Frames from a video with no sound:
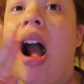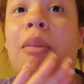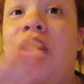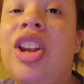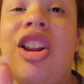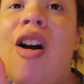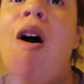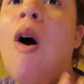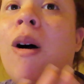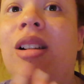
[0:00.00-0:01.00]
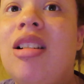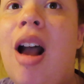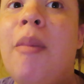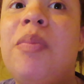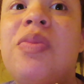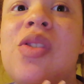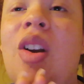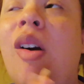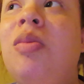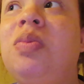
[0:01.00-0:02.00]
I'm gonna eat it all the time.
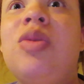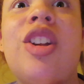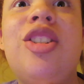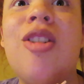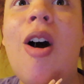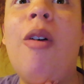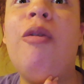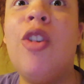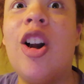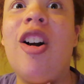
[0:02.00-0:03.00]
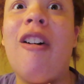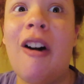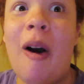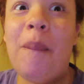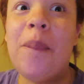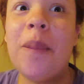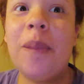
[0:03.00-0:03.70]
So freaking good.